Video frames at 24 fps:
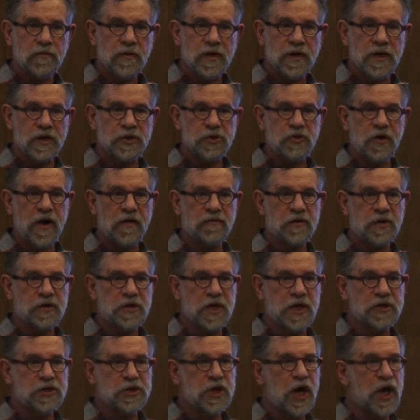Because you have to
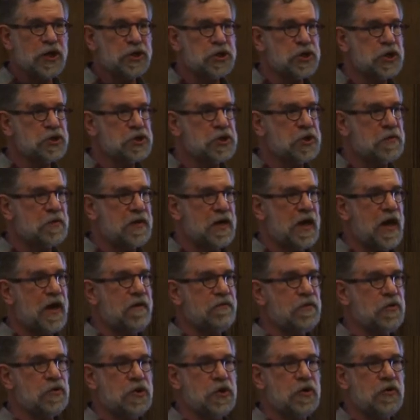test not just the
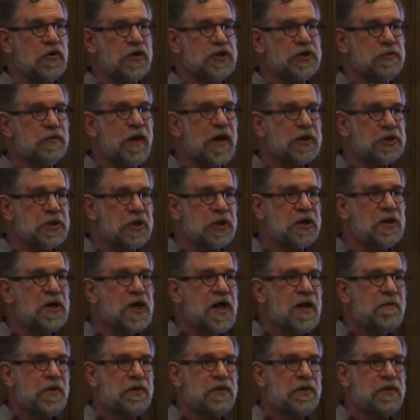behavior that you're expecting,